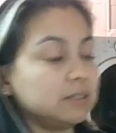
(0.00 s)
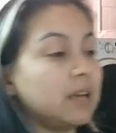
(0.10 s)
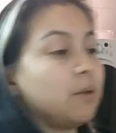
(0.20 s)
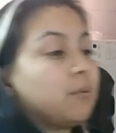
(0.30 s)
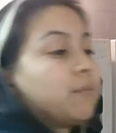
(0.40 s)

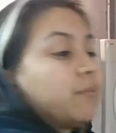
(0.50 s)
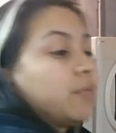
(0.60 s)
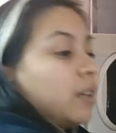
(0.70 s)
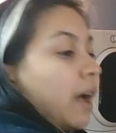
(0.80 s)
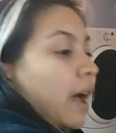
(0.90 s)
Now,
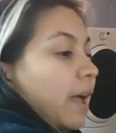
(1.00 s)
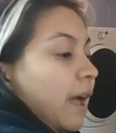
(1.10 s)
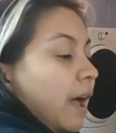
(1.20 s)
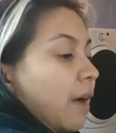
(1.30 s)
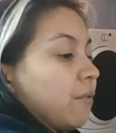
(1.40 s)
I
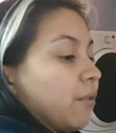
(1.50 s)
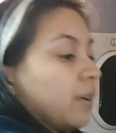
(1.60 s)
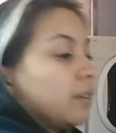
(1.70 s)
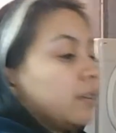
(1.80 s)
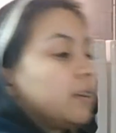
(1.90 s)
have
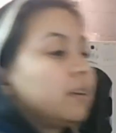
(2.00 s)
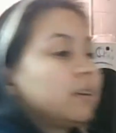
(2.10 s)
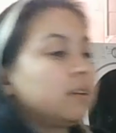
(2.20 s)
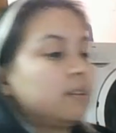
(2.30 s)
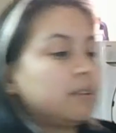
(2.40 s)

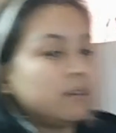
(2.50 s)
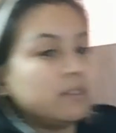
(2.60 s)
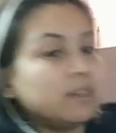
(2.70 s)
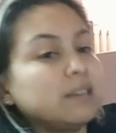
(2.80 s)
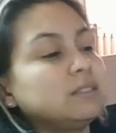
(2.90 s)

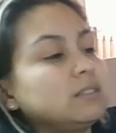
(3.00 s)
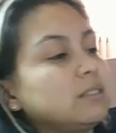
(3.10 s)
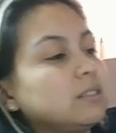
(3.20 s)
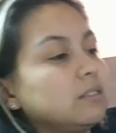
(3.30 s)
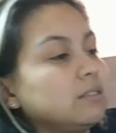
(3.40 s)
these